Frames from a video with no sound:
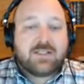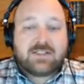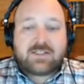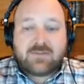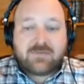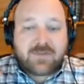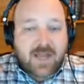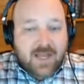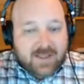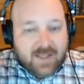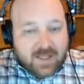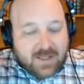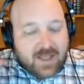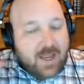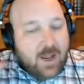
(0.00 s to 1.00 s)
is the fact
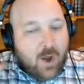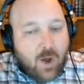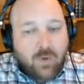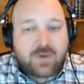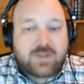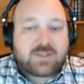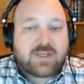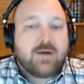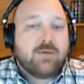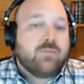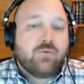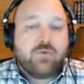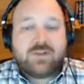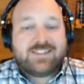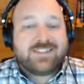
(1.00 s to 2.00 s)
that they always come
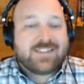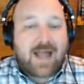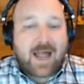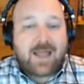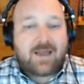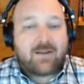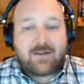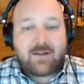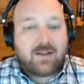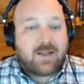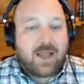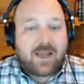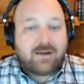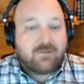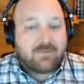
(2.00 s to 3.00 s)
pre-styled
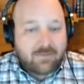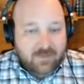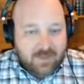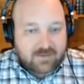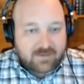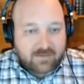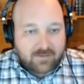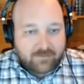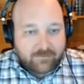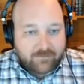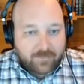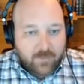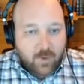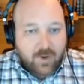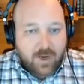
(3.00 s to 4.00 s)
like this.
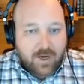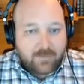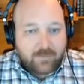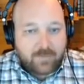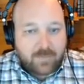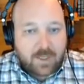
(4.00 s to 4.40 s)
Okay.